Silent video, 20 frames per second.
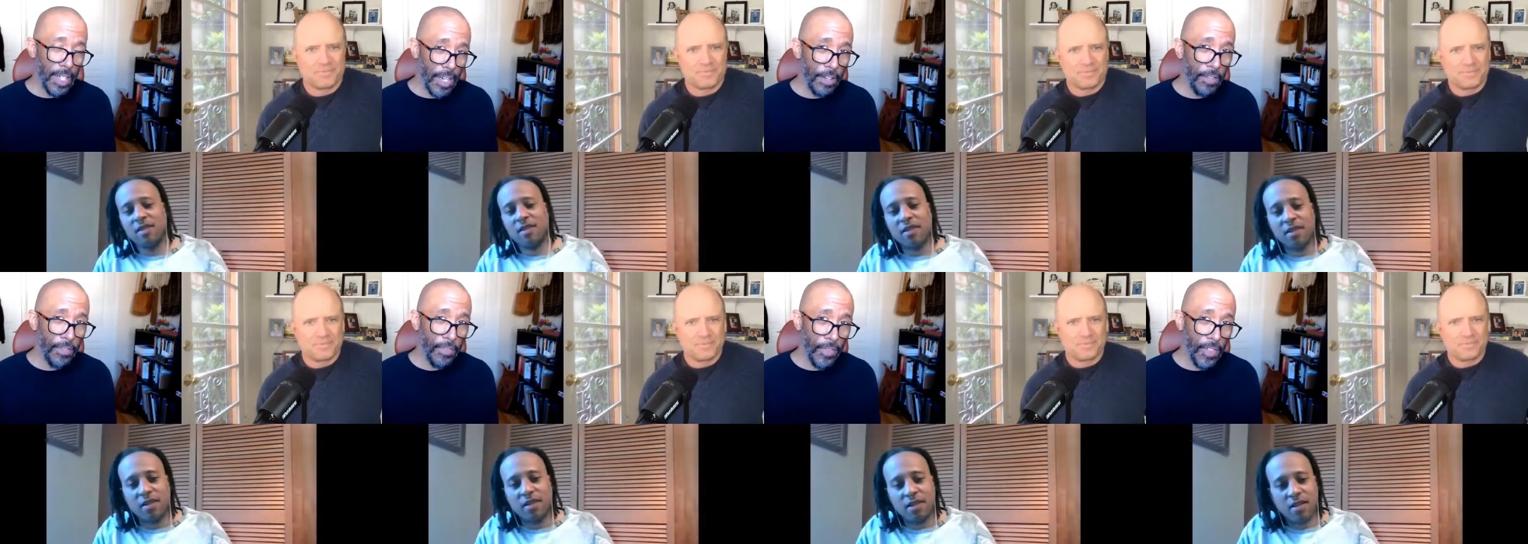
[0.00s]

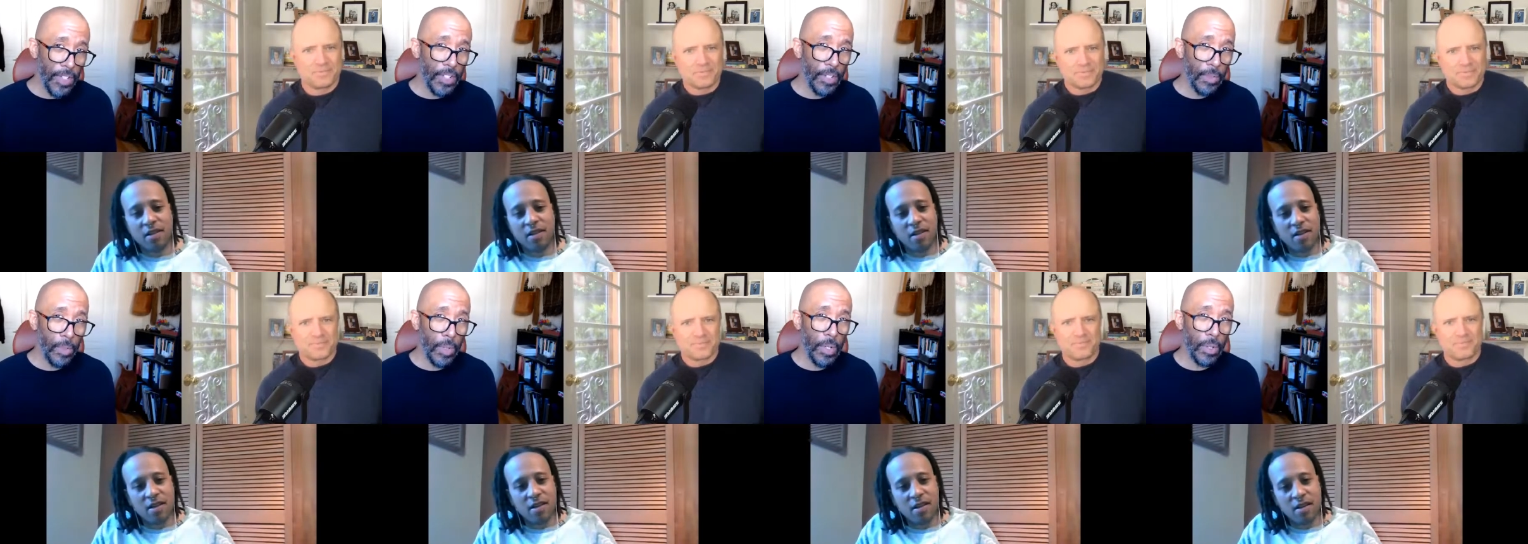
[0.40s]
Speaker 1: kind of
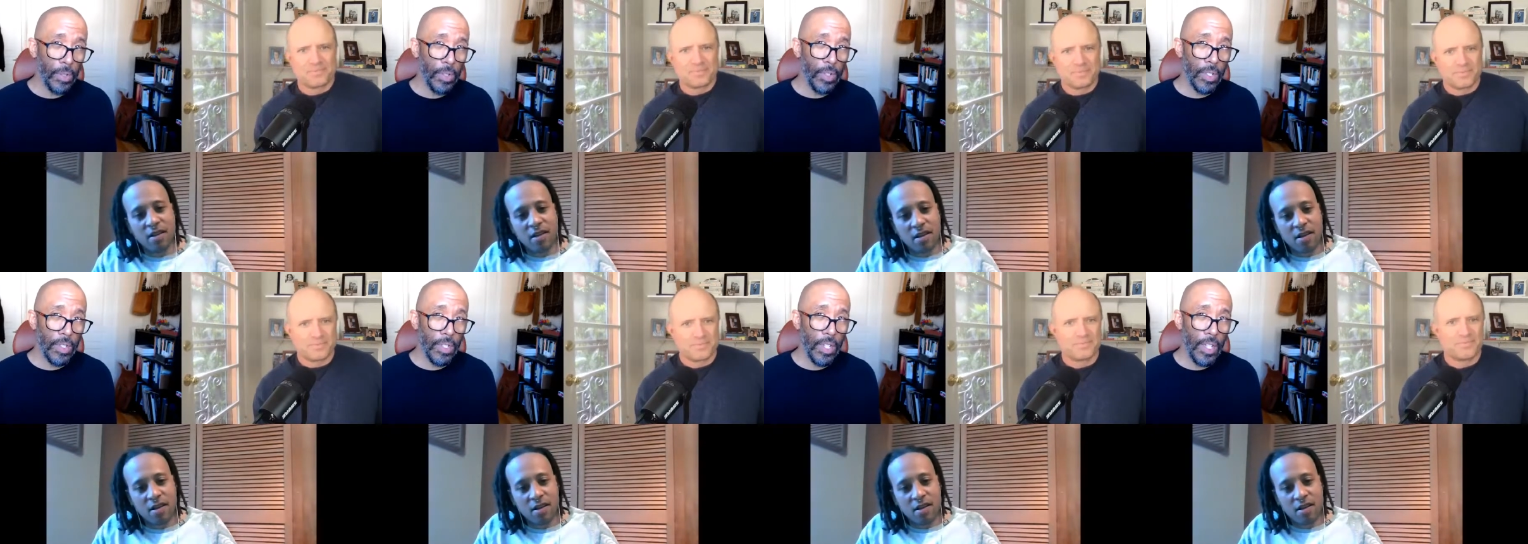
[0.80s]
fits in what I
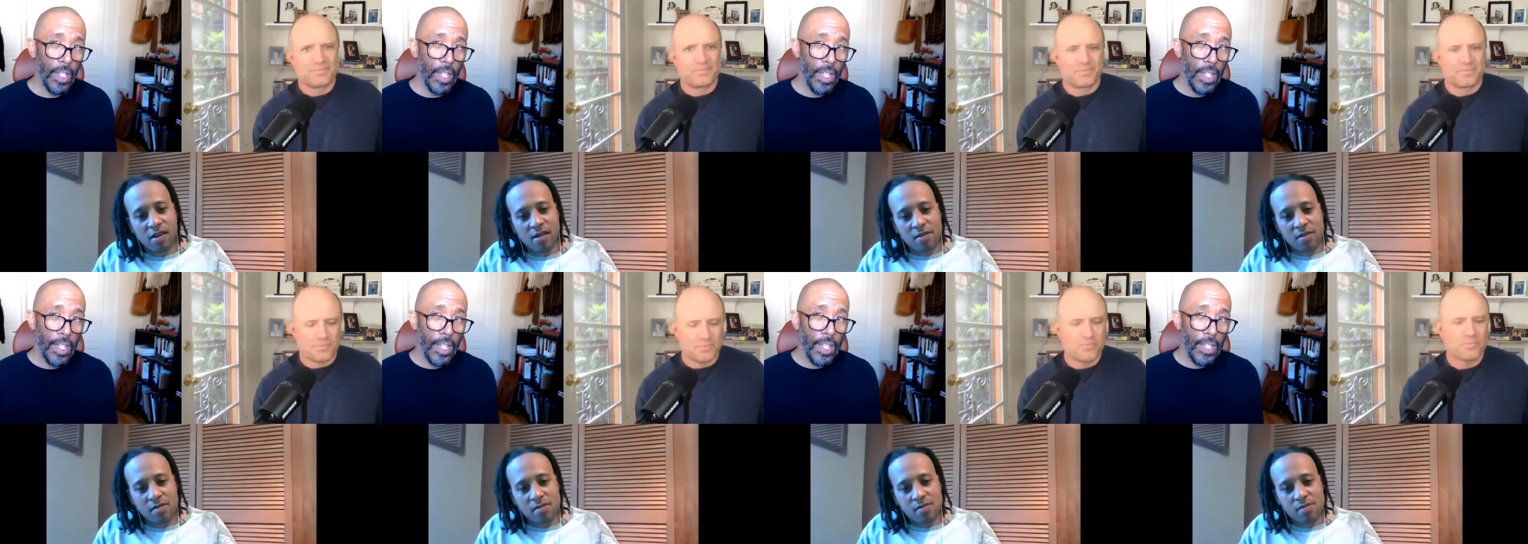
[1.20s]
was
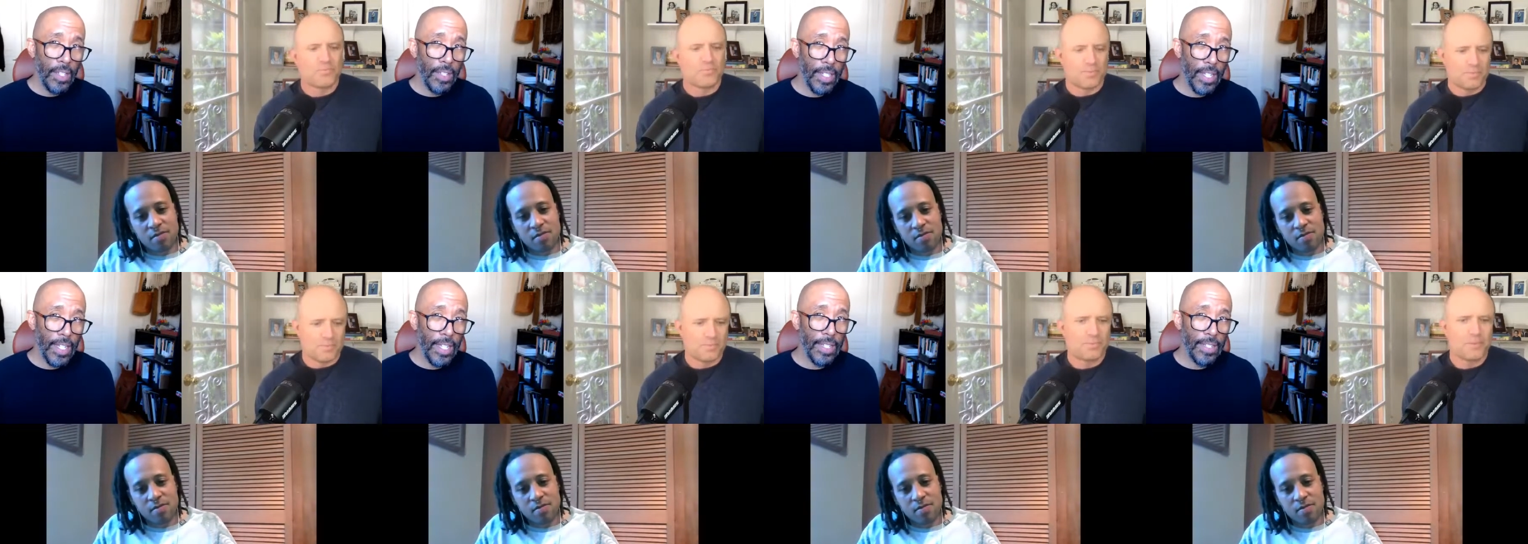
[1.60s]

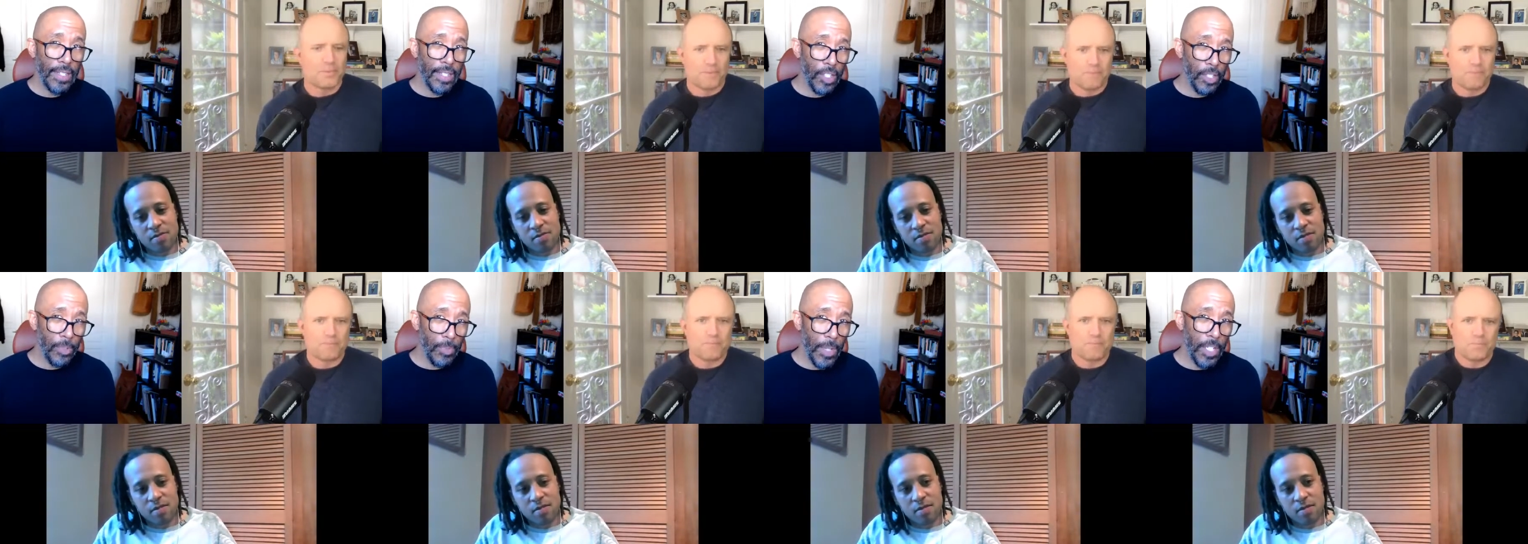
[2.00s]
saying. It's
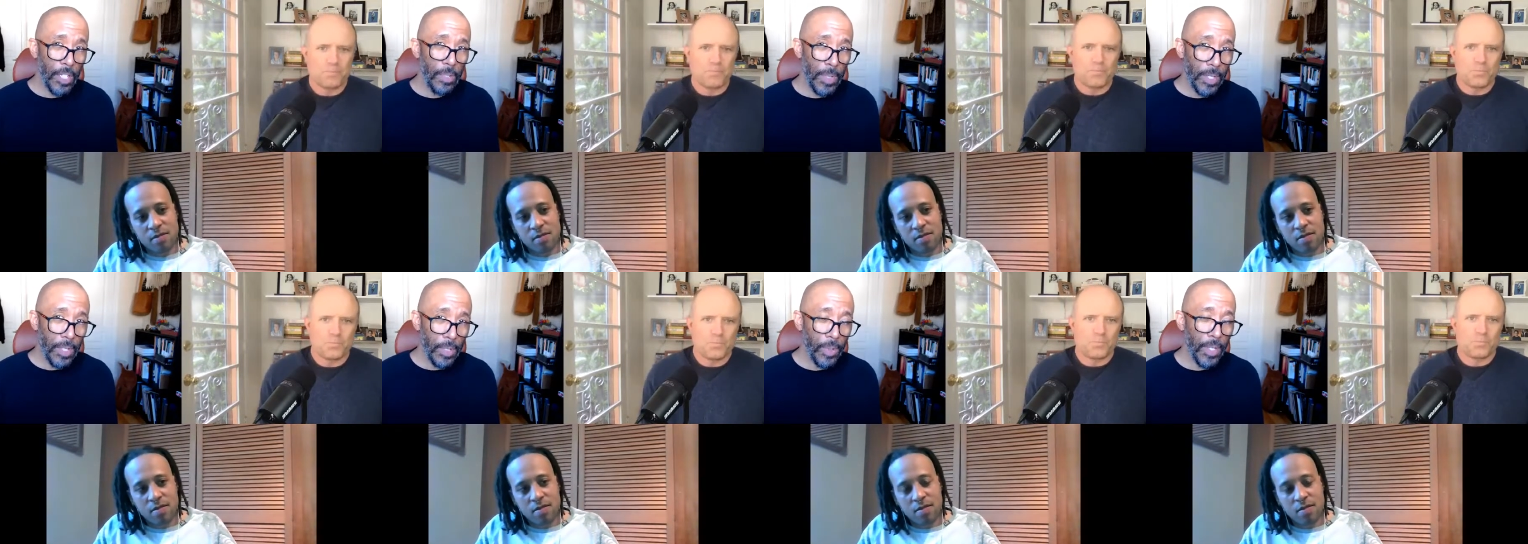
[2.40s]
the space
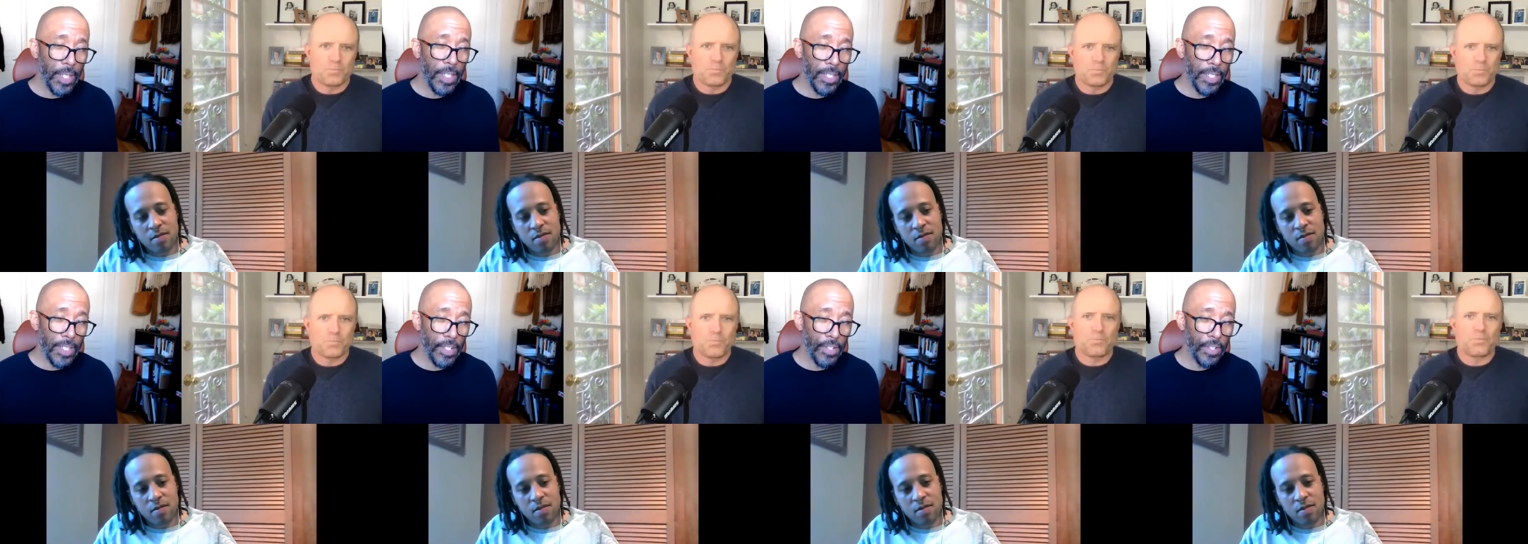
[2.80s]

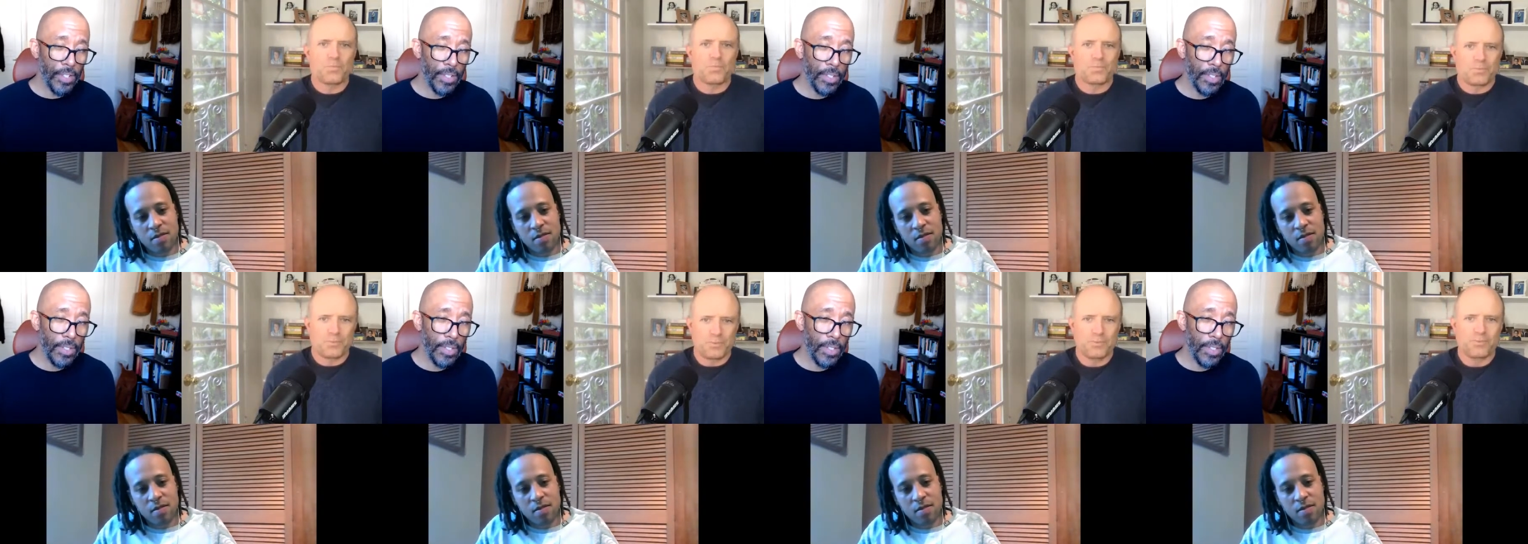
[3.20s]
between
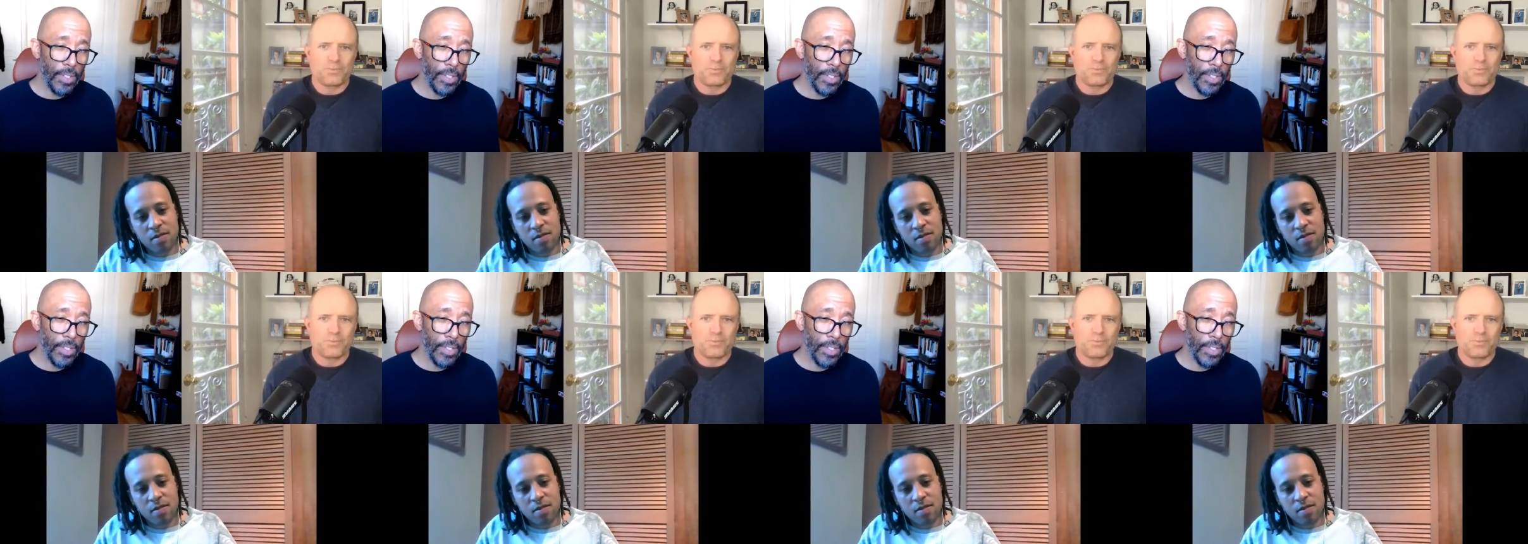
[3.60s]
us.